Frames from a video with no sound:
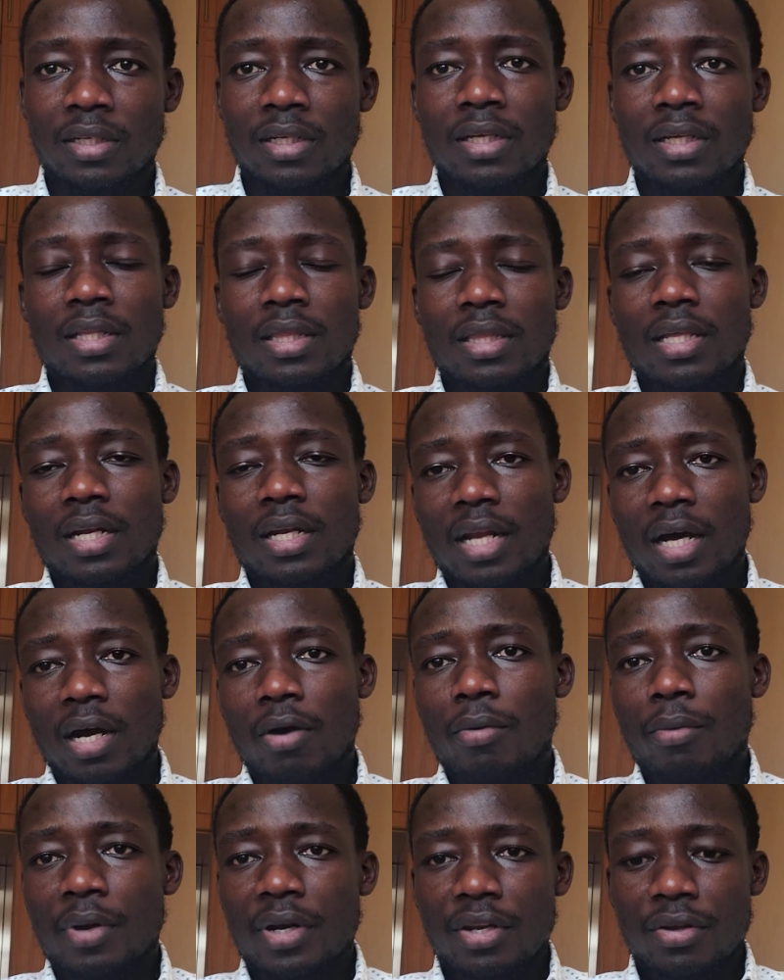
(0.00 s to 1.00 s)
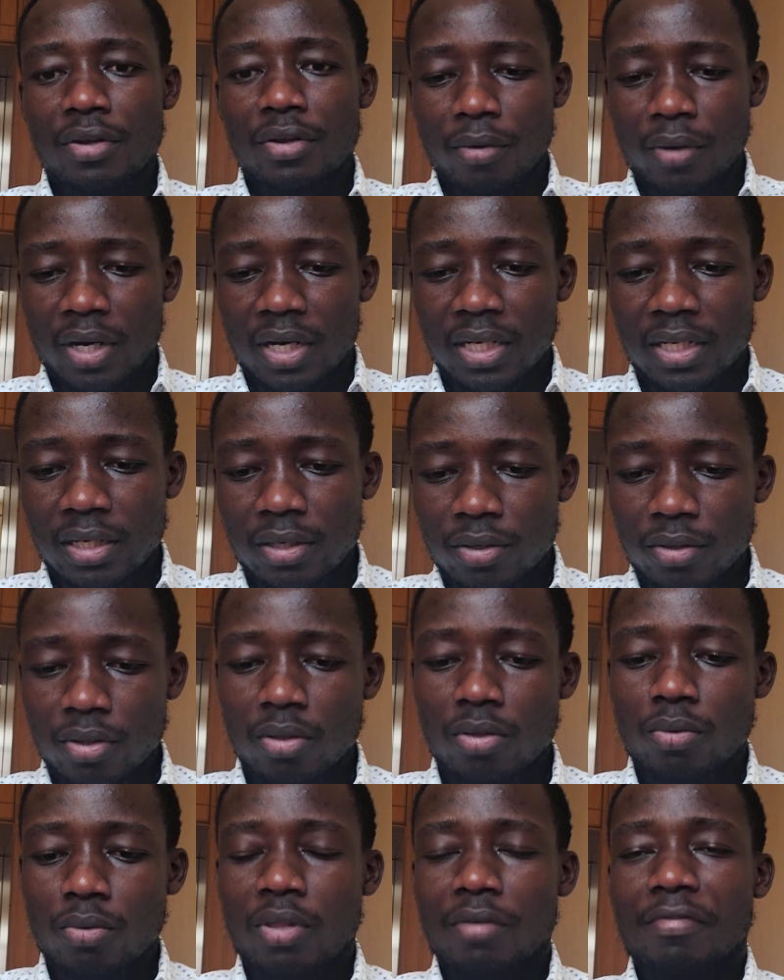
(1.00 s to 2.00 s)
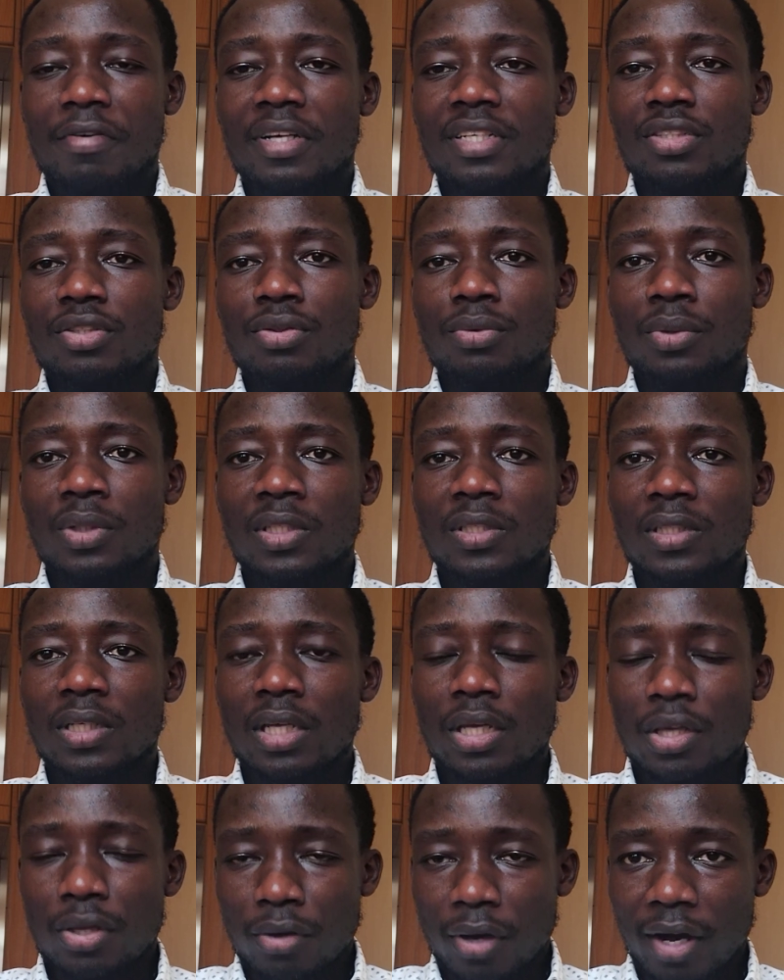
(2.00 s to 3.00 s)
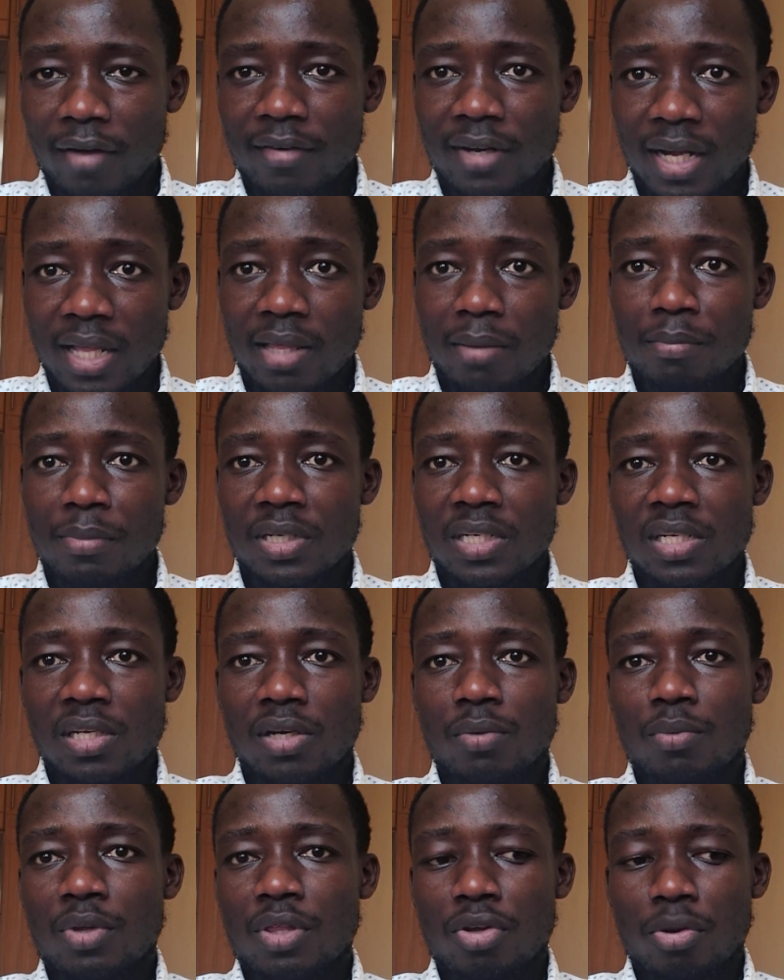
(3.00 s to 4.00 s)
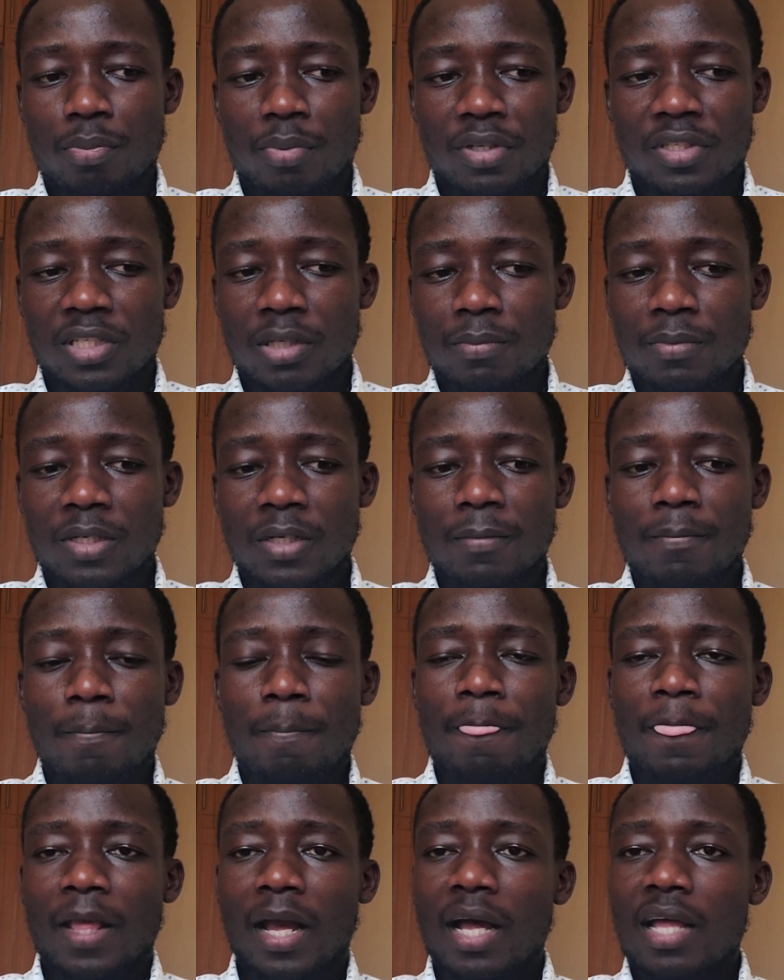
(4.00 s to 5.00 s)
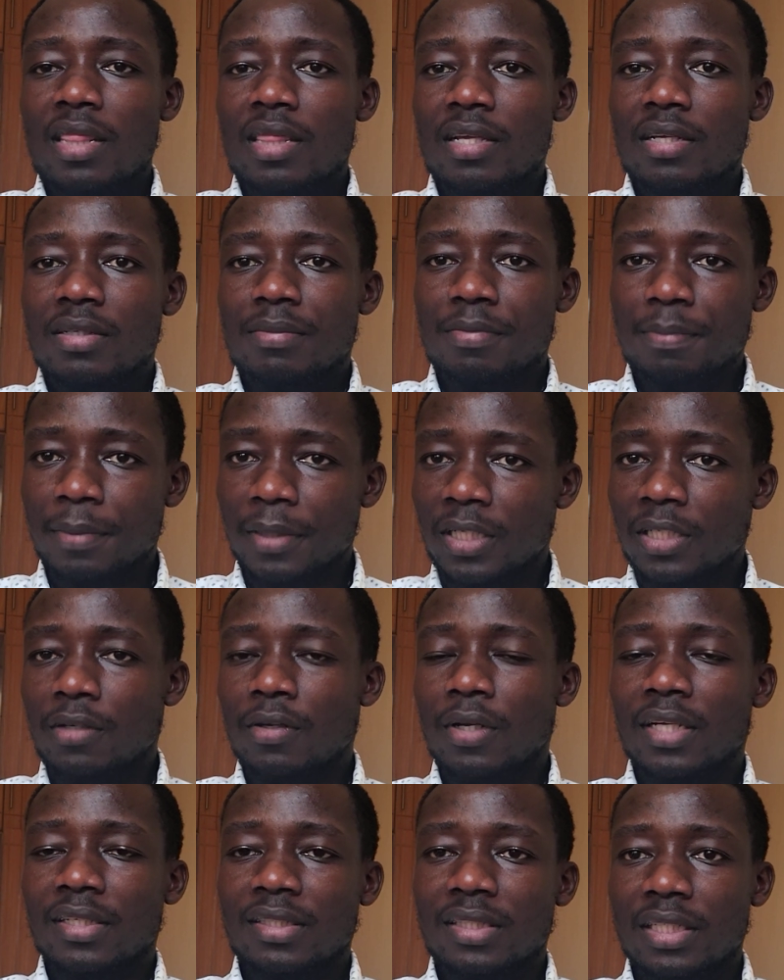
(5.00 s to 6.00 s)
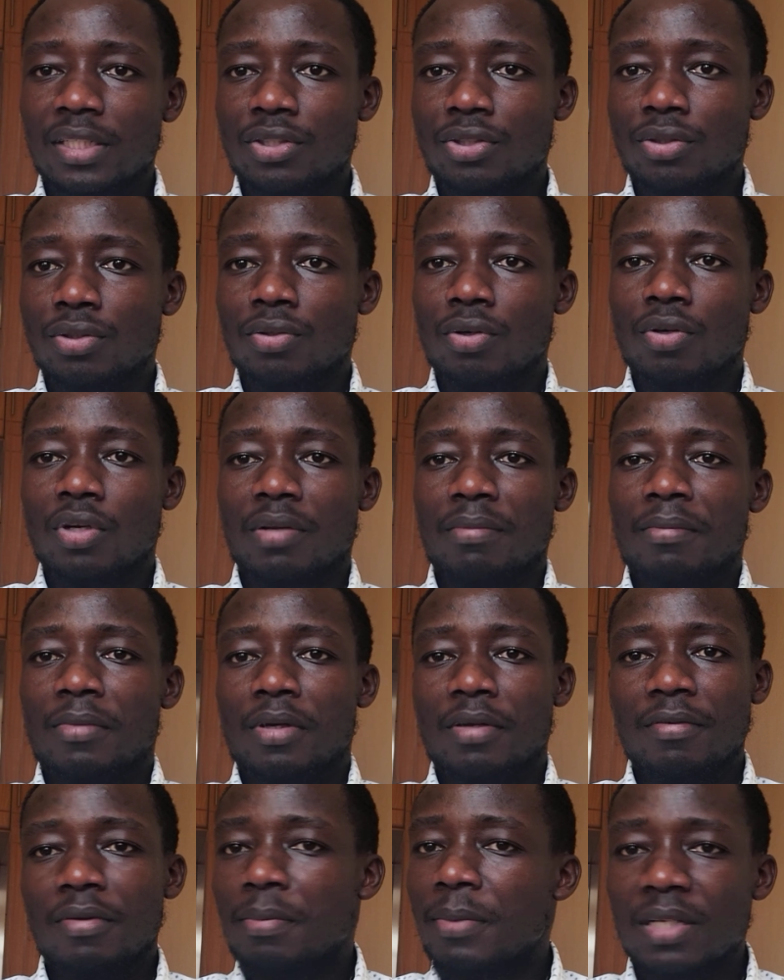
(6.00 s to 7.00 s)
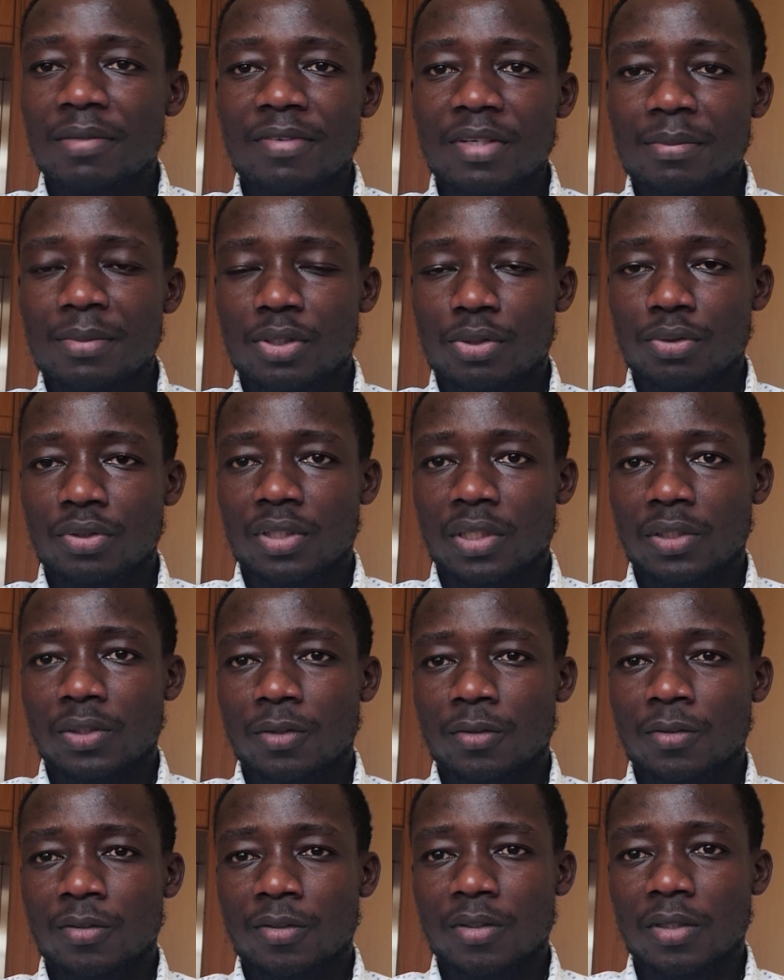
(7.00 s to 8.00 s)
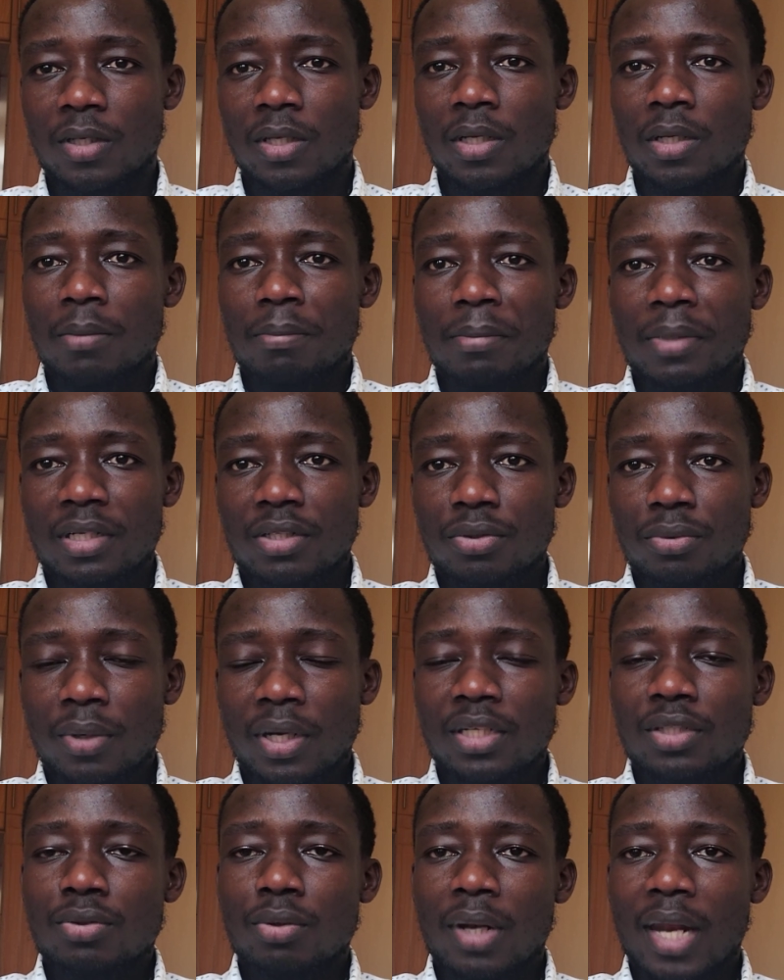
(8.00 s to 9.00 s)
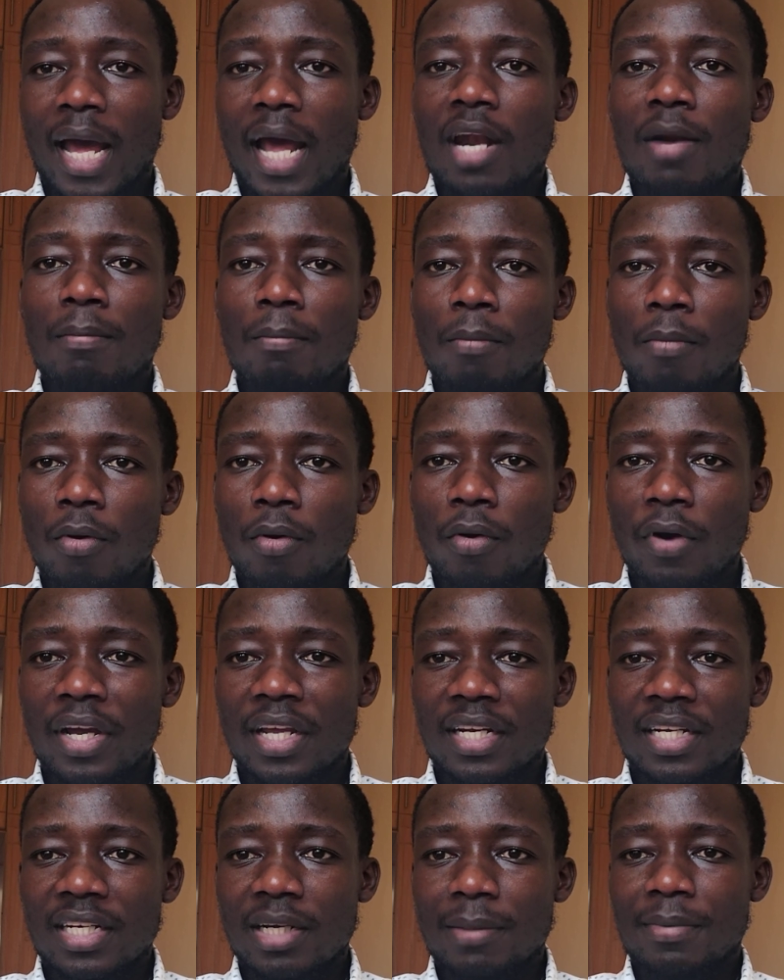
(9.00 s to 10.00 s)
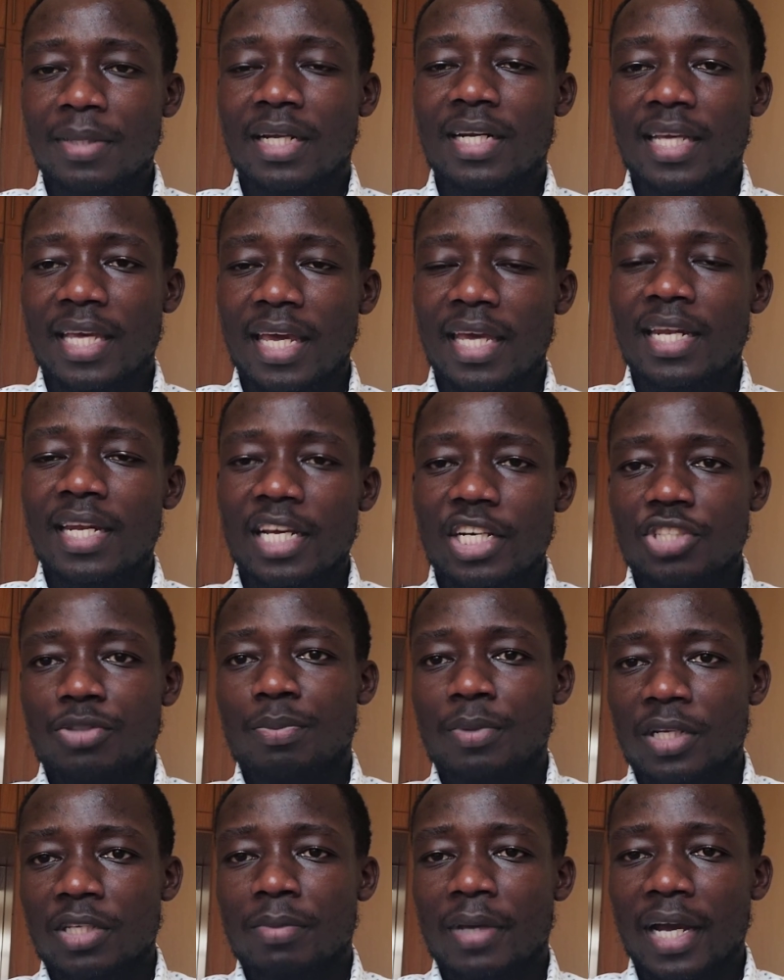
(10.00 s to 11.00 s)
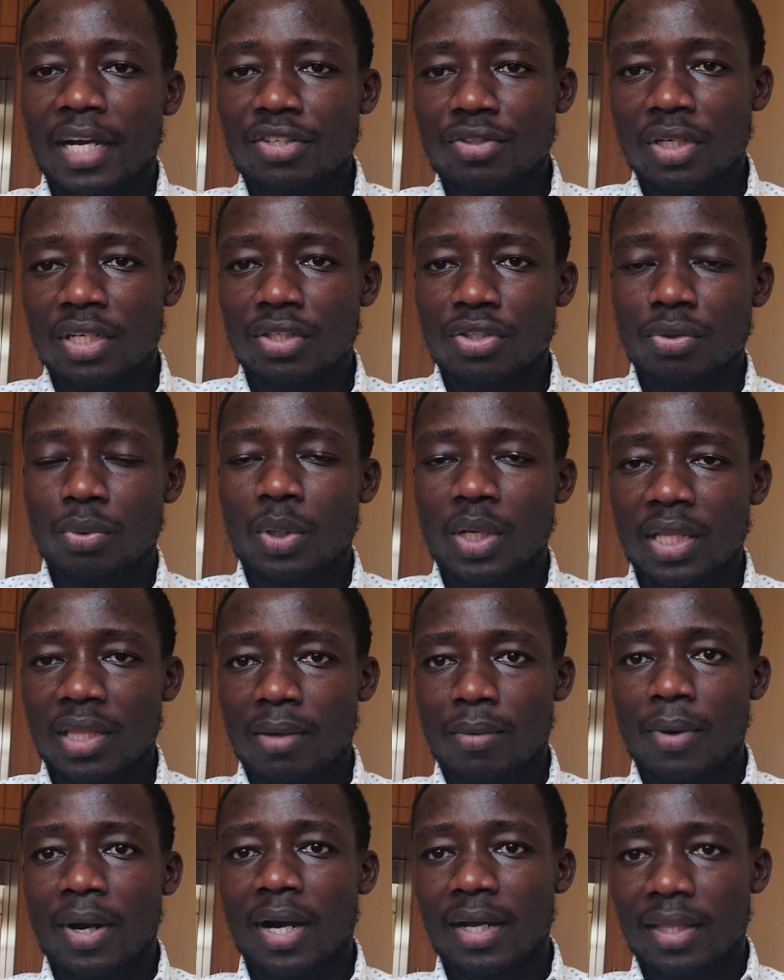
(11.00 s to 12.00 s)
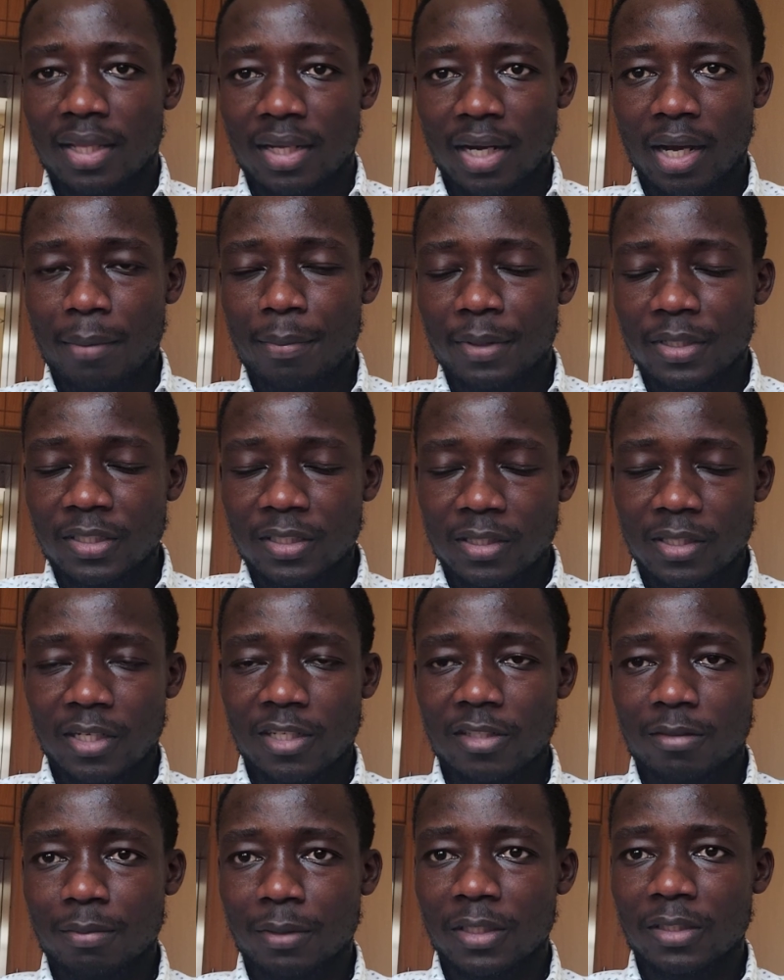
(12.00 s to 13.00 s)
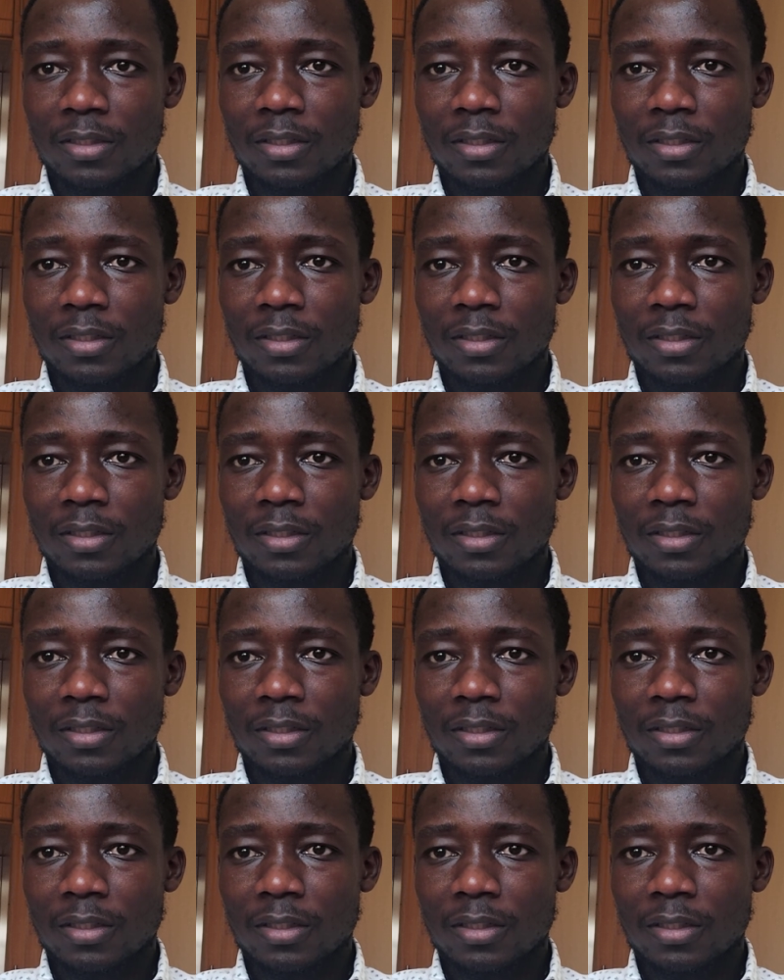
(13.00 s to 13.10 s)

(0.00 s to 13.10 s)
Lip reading: Then now when you're already through the first 2 weeks, you have another meeting with your preceptor and the particular station, or it might even be 2 stations, but you want to learn more in depth and gain experience by actually doing the work that happens in that space.